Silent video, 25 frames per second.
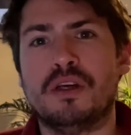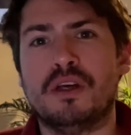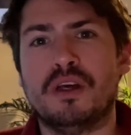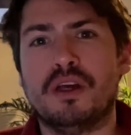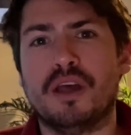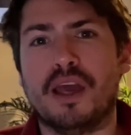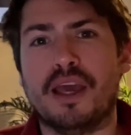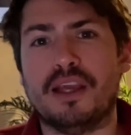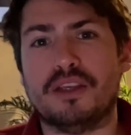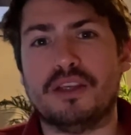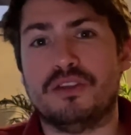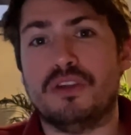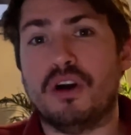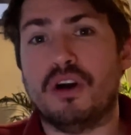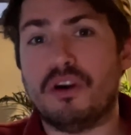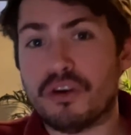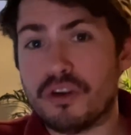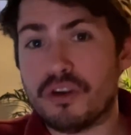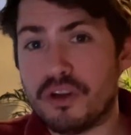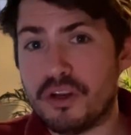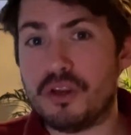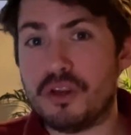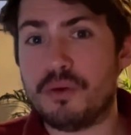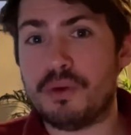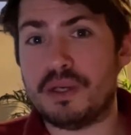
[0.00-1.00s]
It's not going
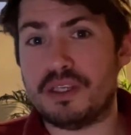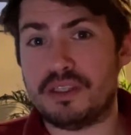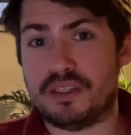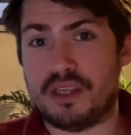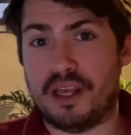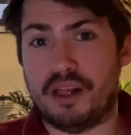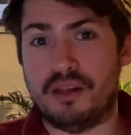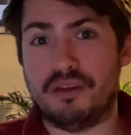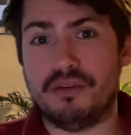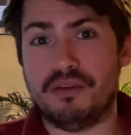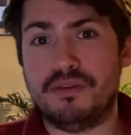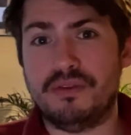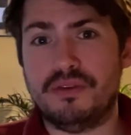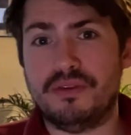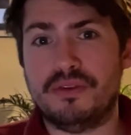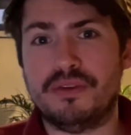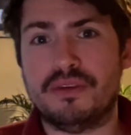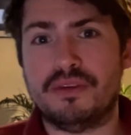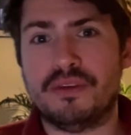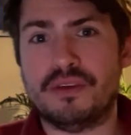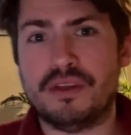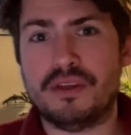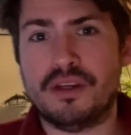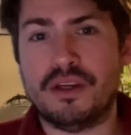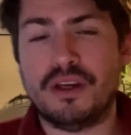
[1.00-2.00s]
to do itself.
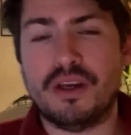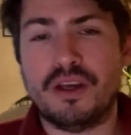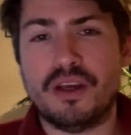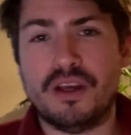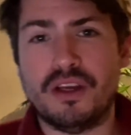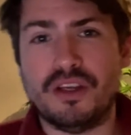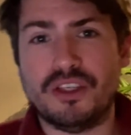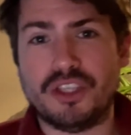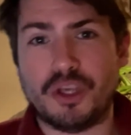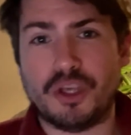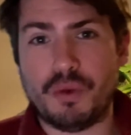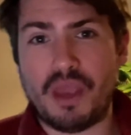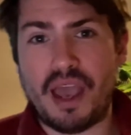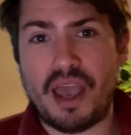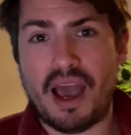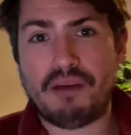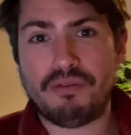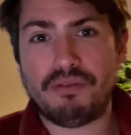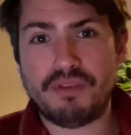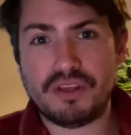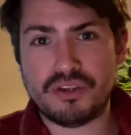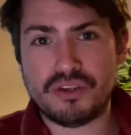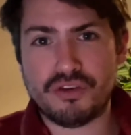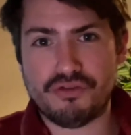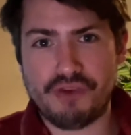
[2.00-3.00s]
So you have
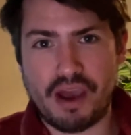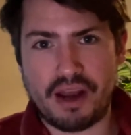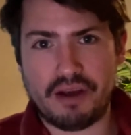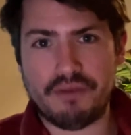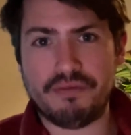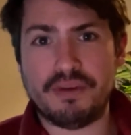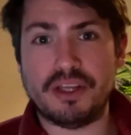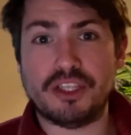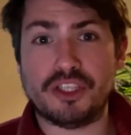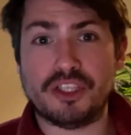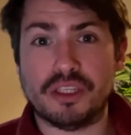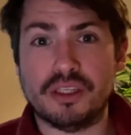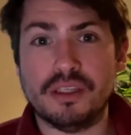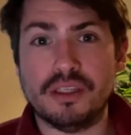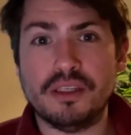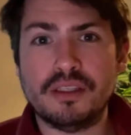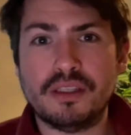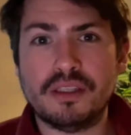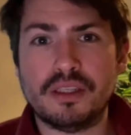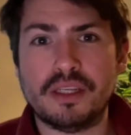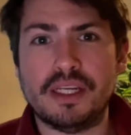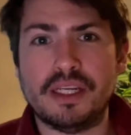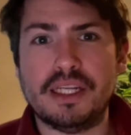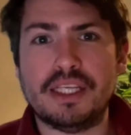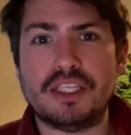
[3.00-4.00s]
this grand vision,
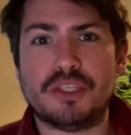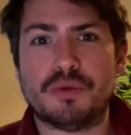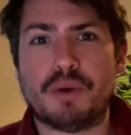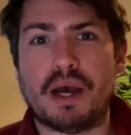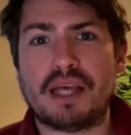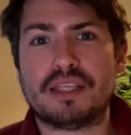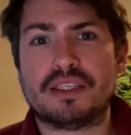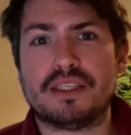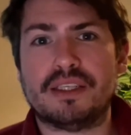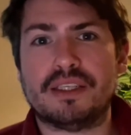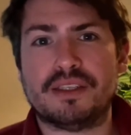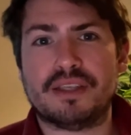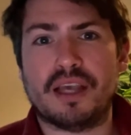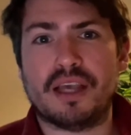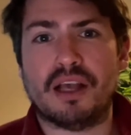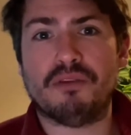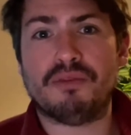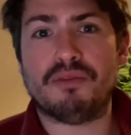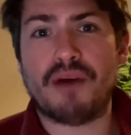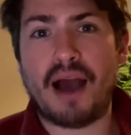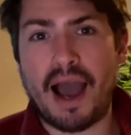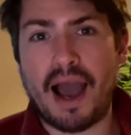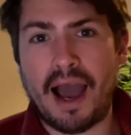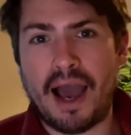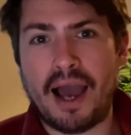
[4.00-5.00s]
you need to ask yourself,
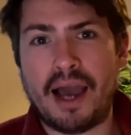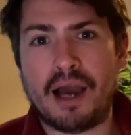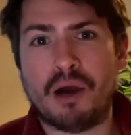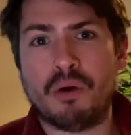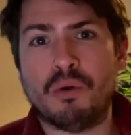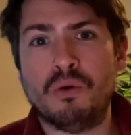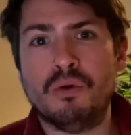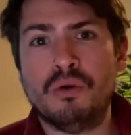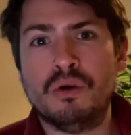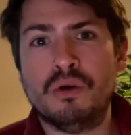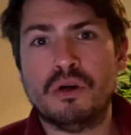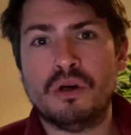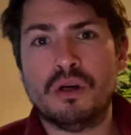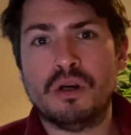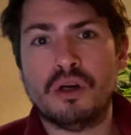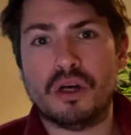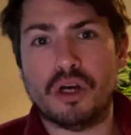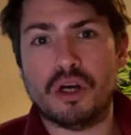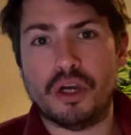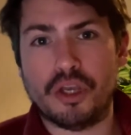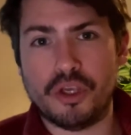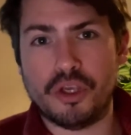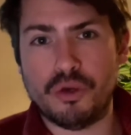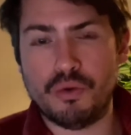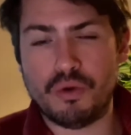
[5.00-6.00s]
how are
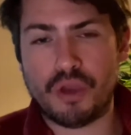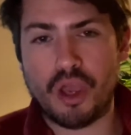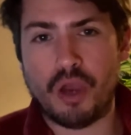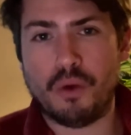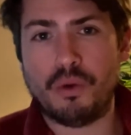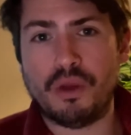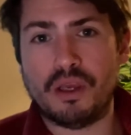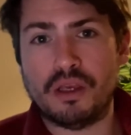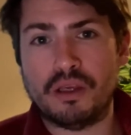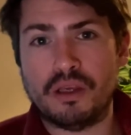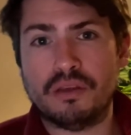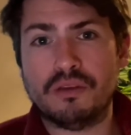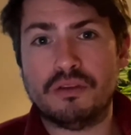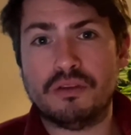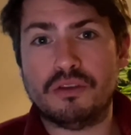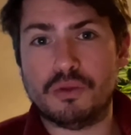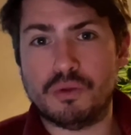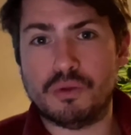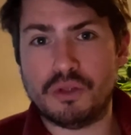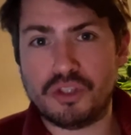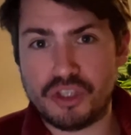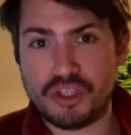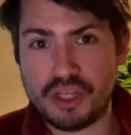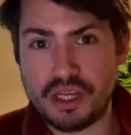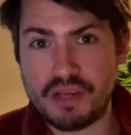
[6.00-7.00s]
you going to
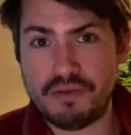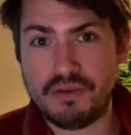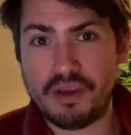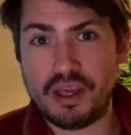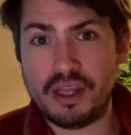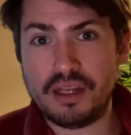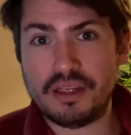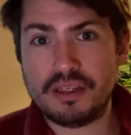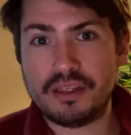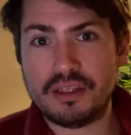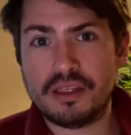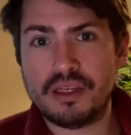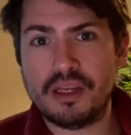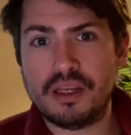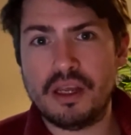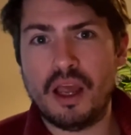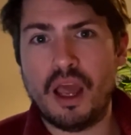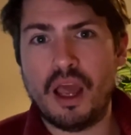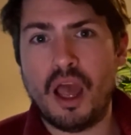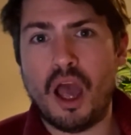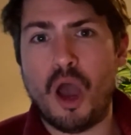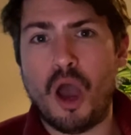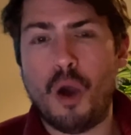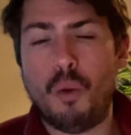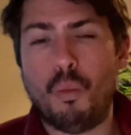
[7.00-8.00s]
achieve it?
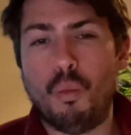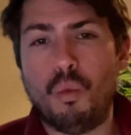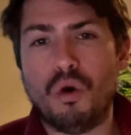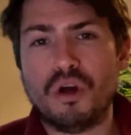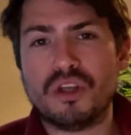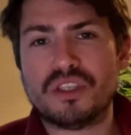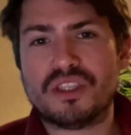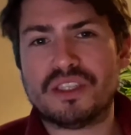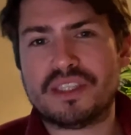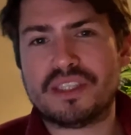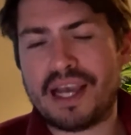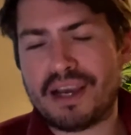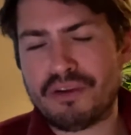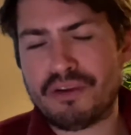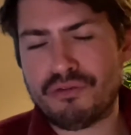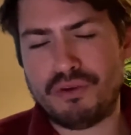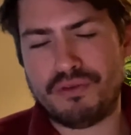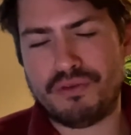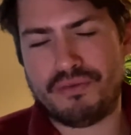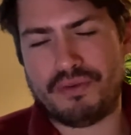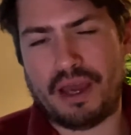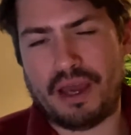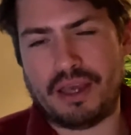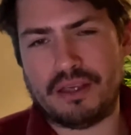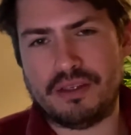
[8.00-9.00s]
And what
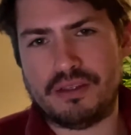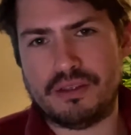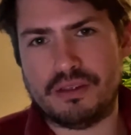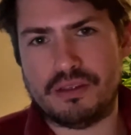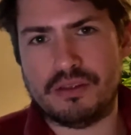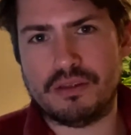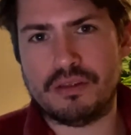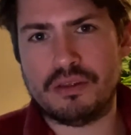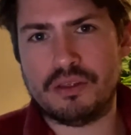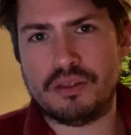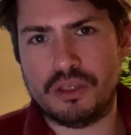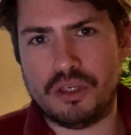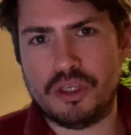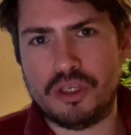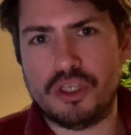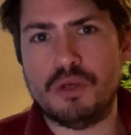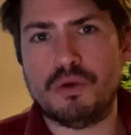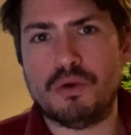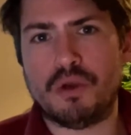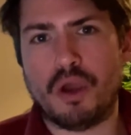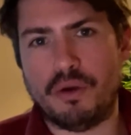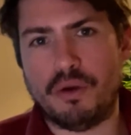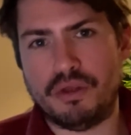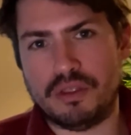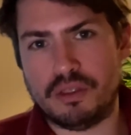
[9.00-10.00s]
sacrifices are you
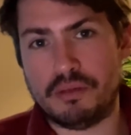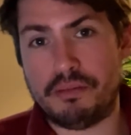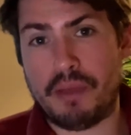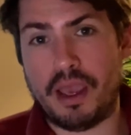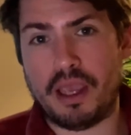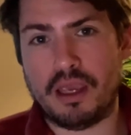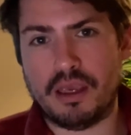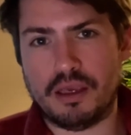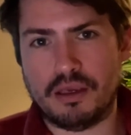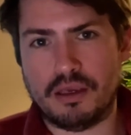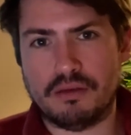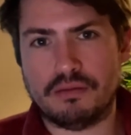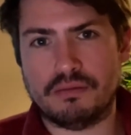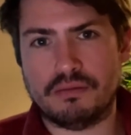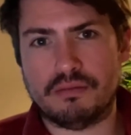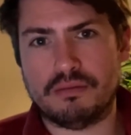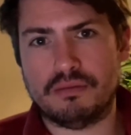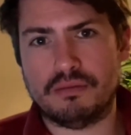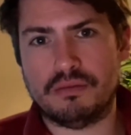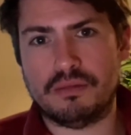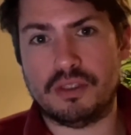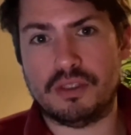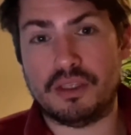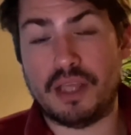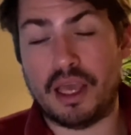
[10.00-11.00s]
going to make
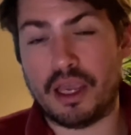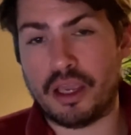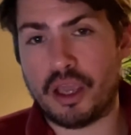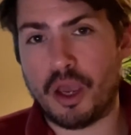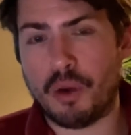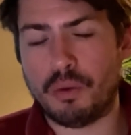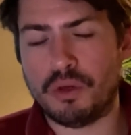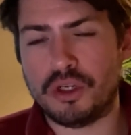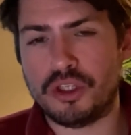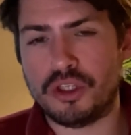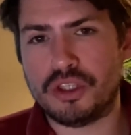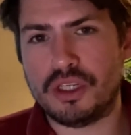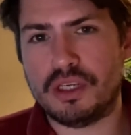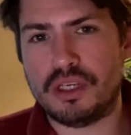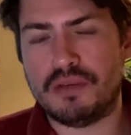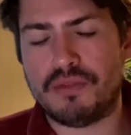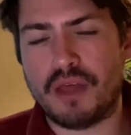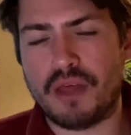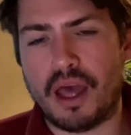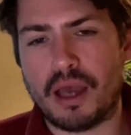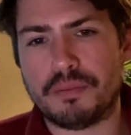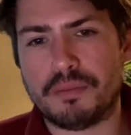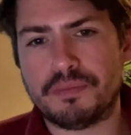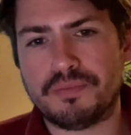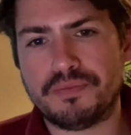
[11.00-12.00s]
to then go and achieve that?